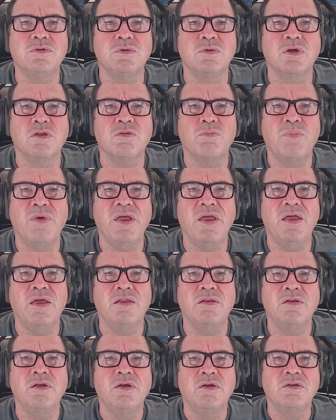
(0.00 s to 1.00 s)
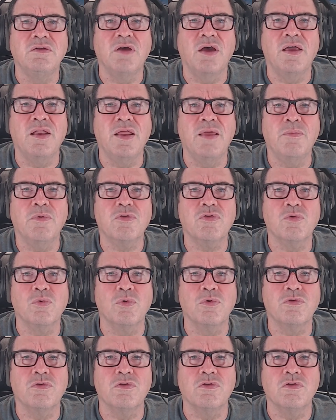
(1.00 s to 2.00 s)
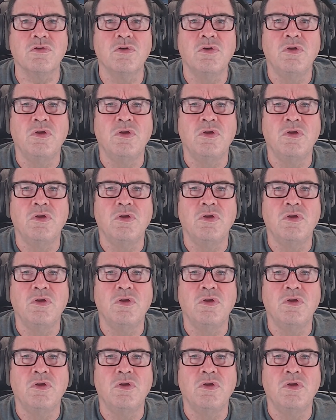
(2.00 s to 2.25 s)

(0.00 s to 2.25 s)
expand dynamic sources,